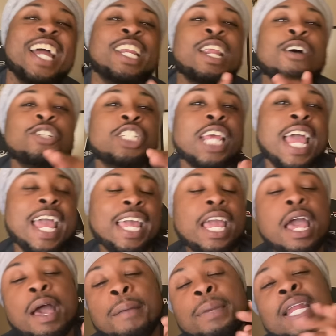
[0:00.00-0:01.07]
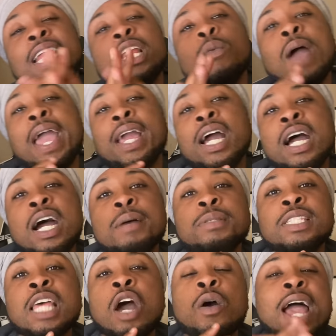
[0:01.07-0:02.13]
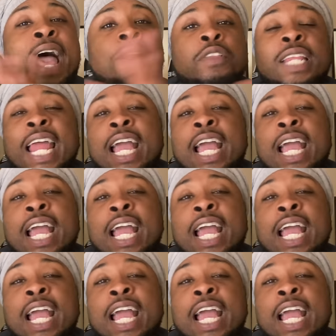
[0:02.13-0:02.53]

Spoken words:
No shade. But anyway, so after